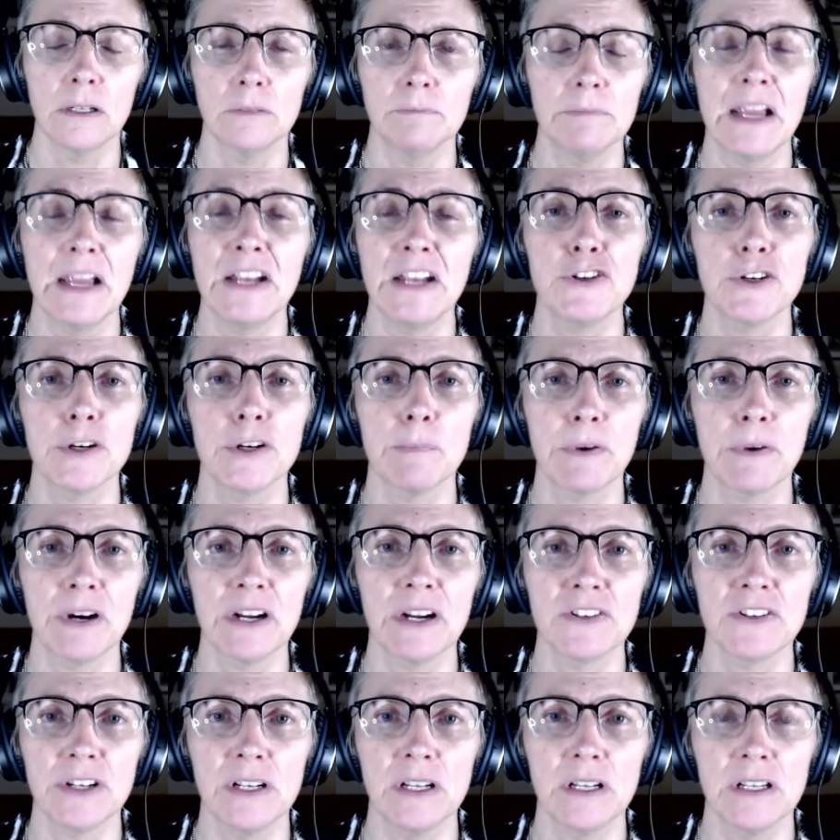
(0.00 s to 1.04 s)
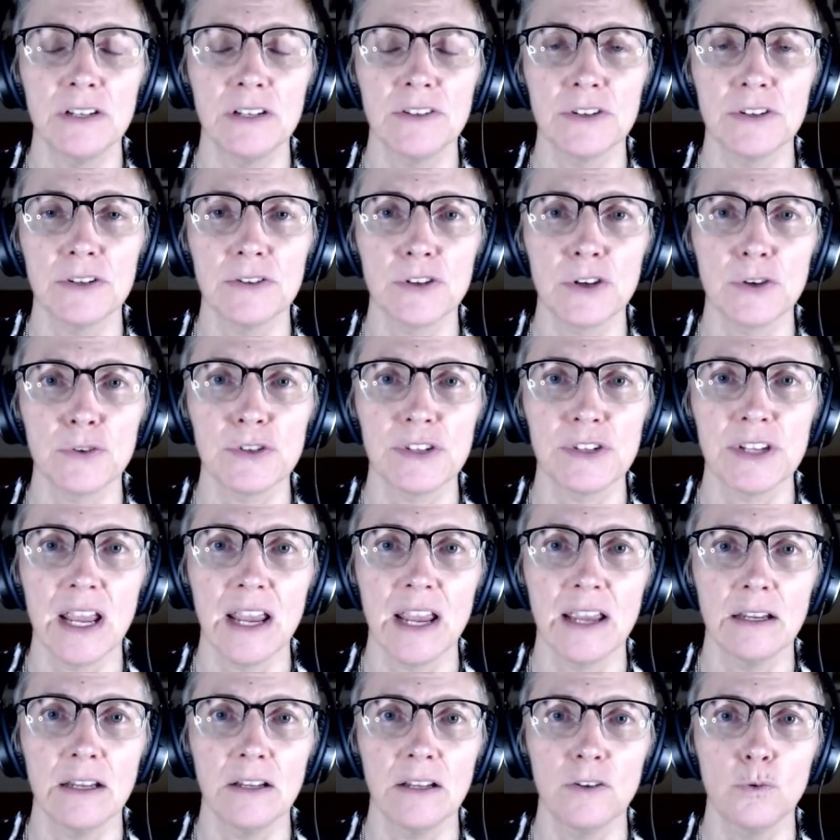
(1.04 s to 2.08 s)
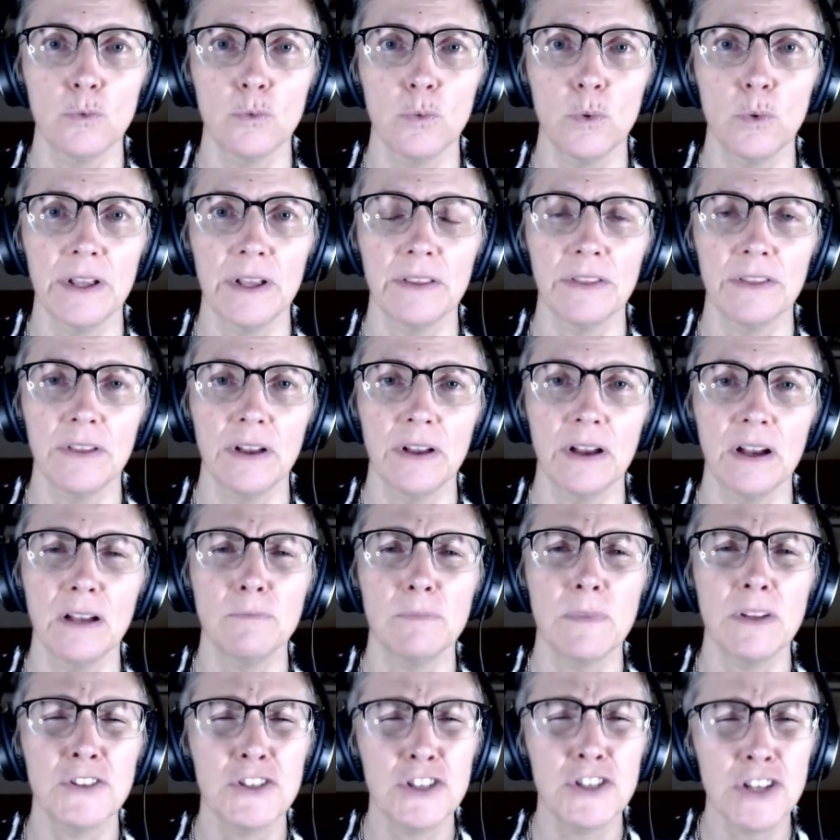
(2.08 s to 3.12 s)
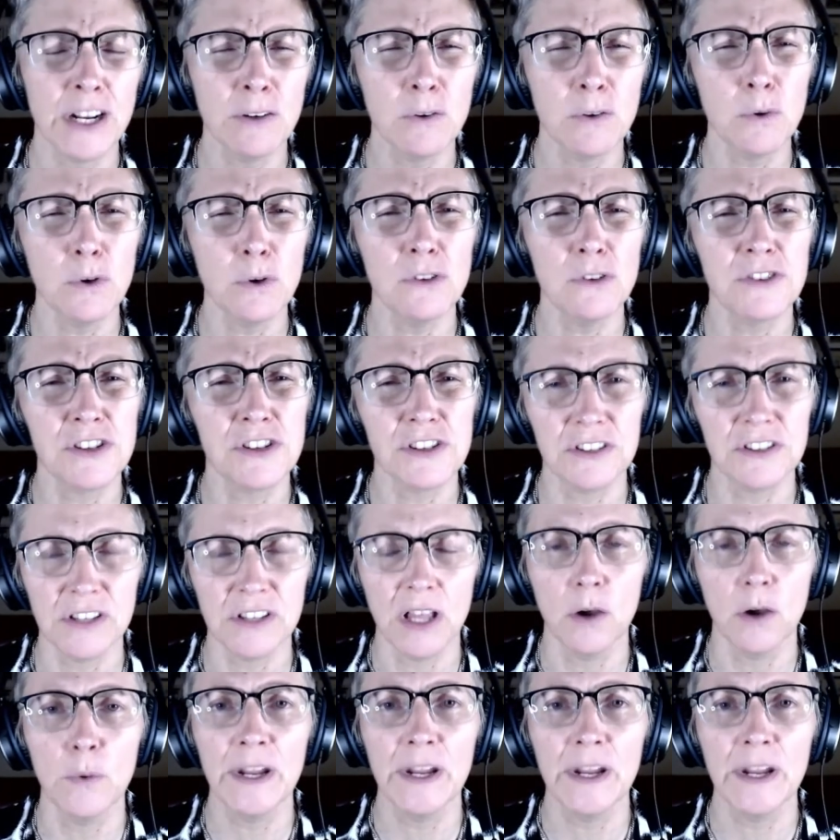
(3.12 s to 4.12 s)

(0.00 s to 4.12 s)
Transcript: Major depression is associated with a general slowing